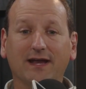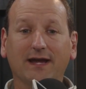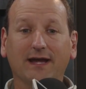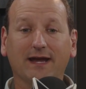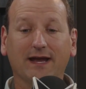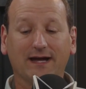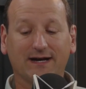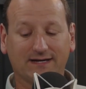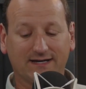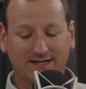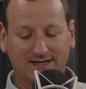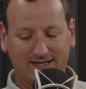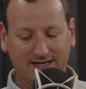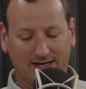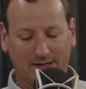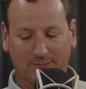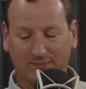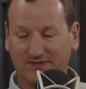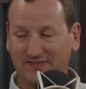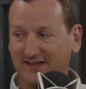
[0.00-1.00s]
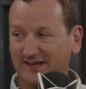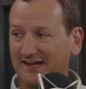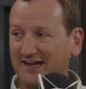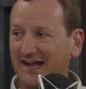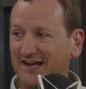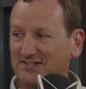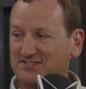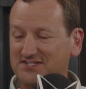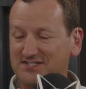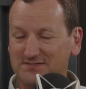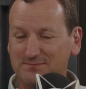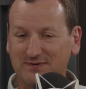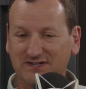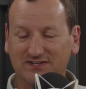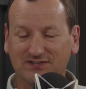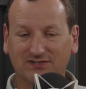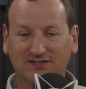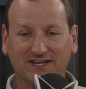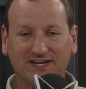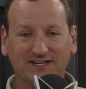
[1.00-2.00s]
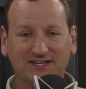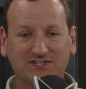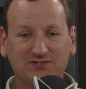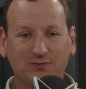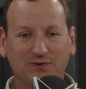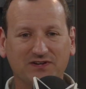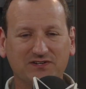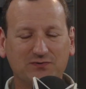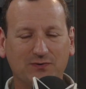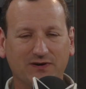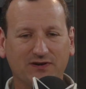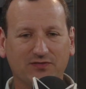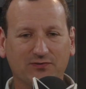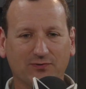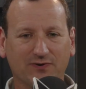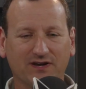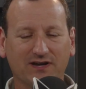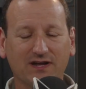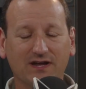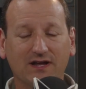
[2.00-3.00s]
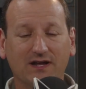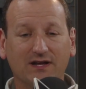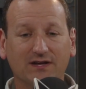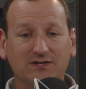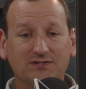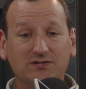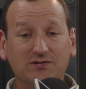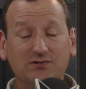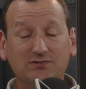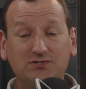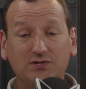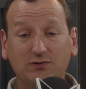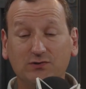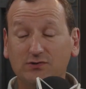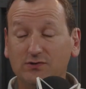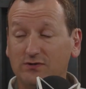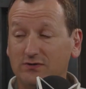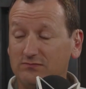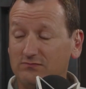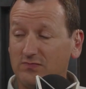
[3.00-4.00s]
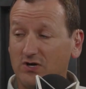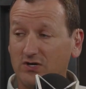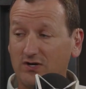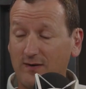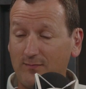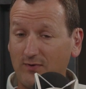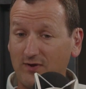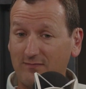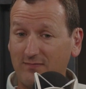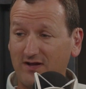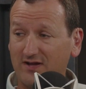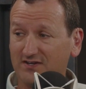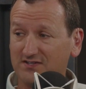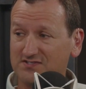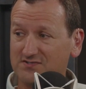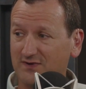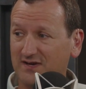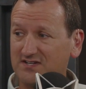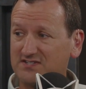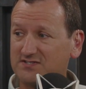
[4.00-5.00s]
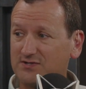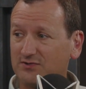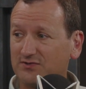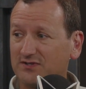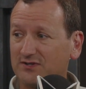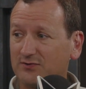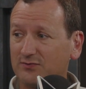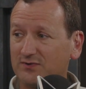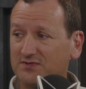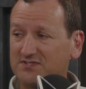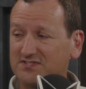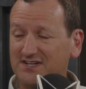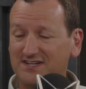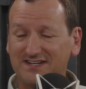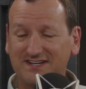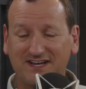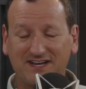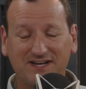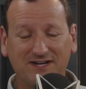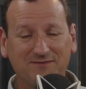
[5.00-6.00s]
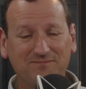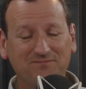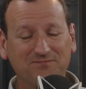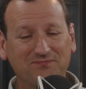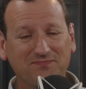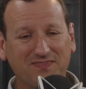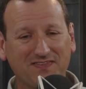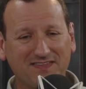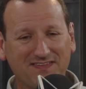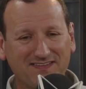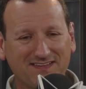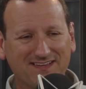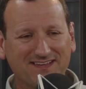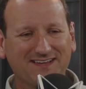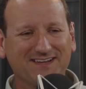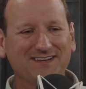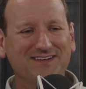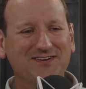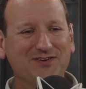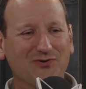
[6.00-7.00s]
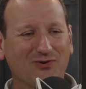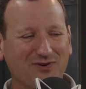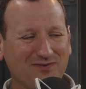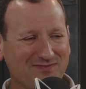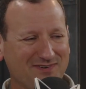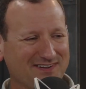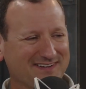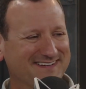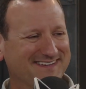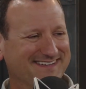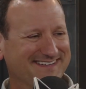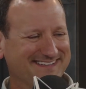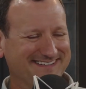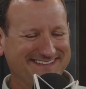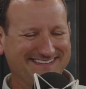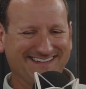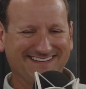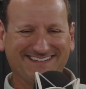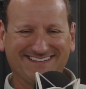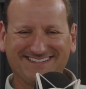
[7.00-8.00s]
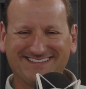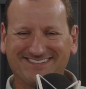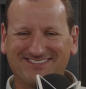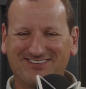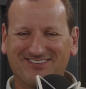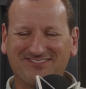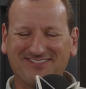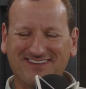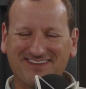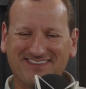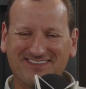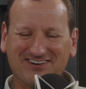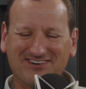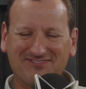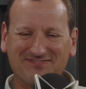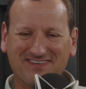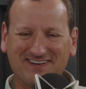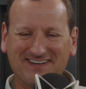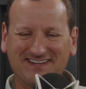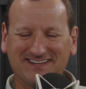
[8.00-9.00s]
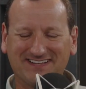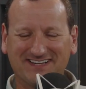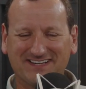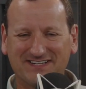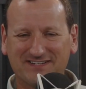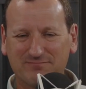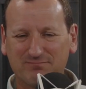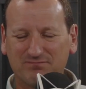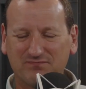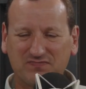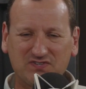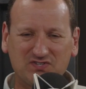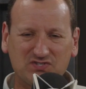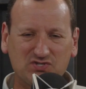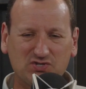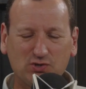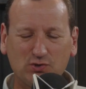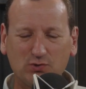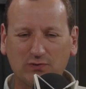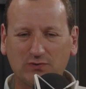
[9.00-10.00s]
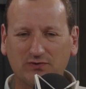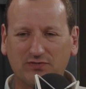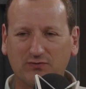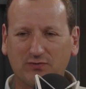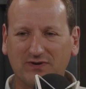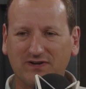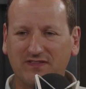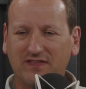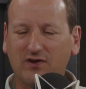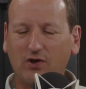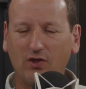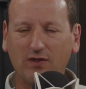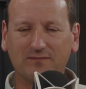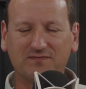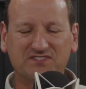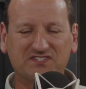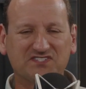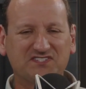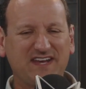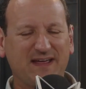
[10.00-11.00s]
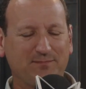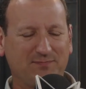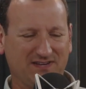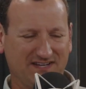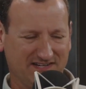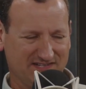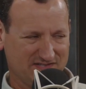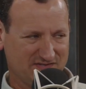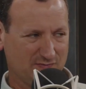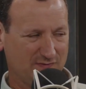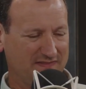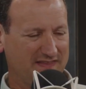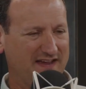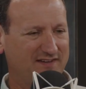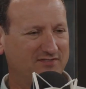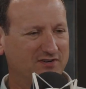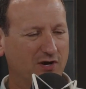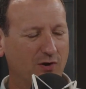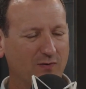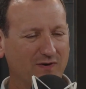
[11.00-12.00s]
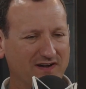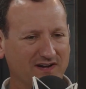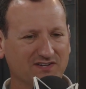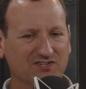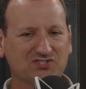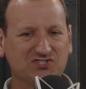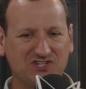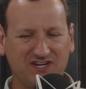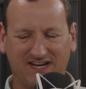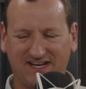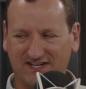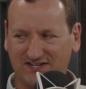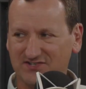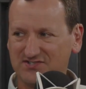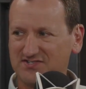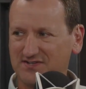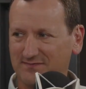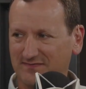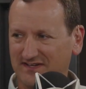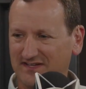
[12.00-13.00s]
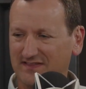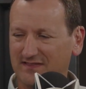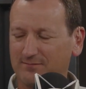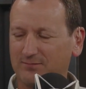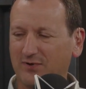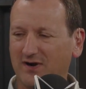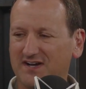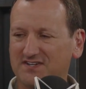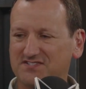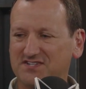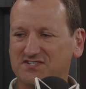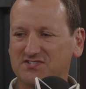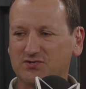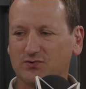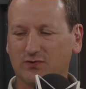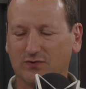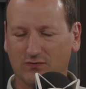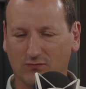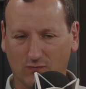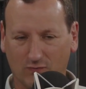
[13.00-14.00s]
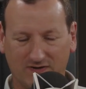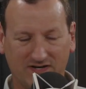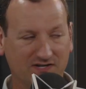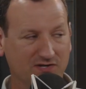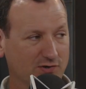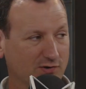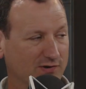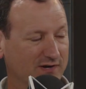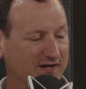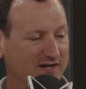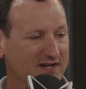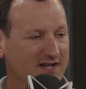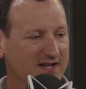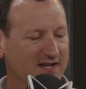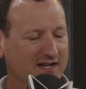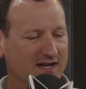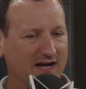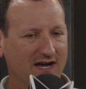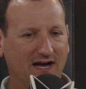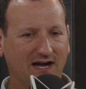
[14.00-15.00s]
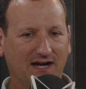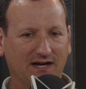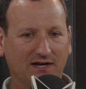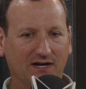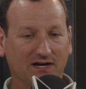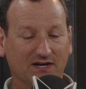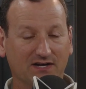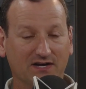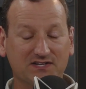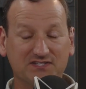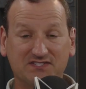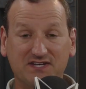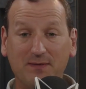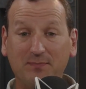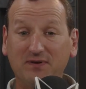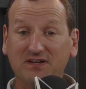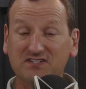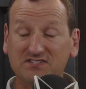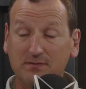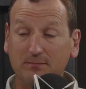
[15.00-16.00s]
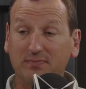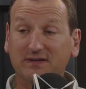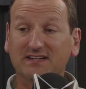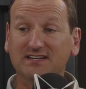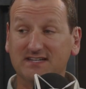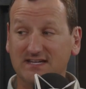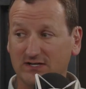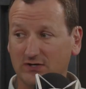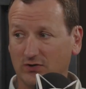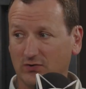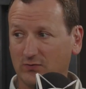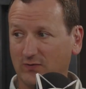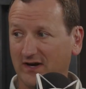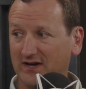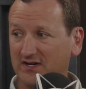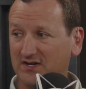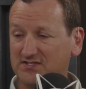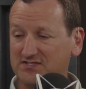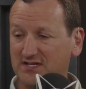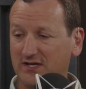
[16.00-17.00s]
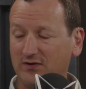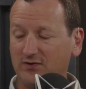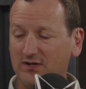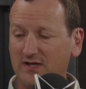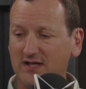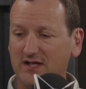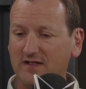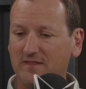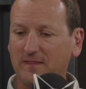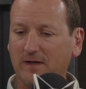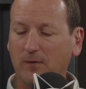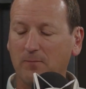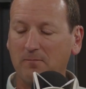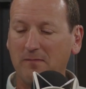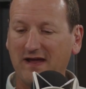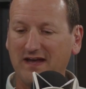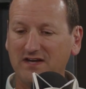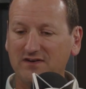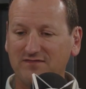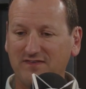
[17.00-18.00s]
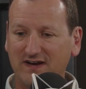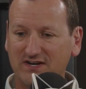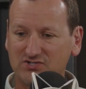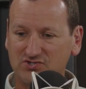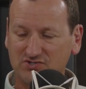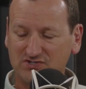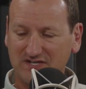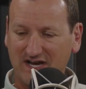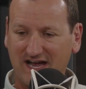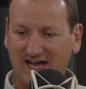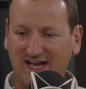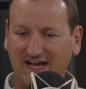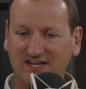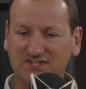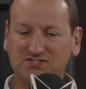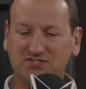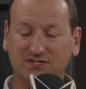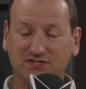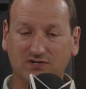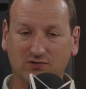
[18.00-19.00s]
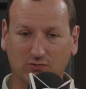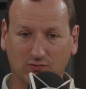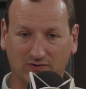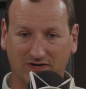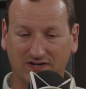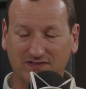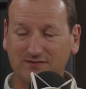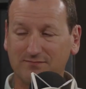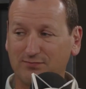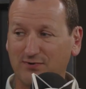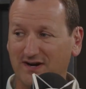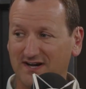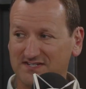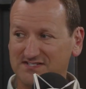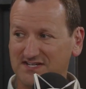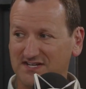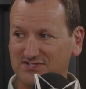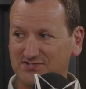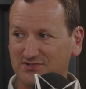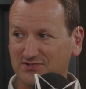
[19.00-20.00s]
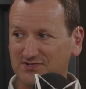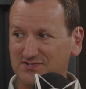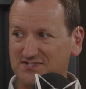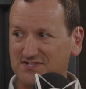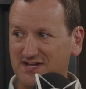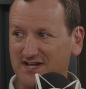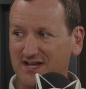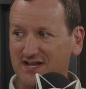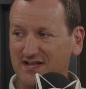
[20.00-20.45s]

Not going to happen. They announced it's being delayed to 2023 due to a couple of bugs, right? So there was a uh, coronavirus. Normally, normally there'll be like two or three they call them steppings when they have to go in and change something in the processor and redo it uh, a stepping is a big deal right because they'll they'll manufacture dies to create the processors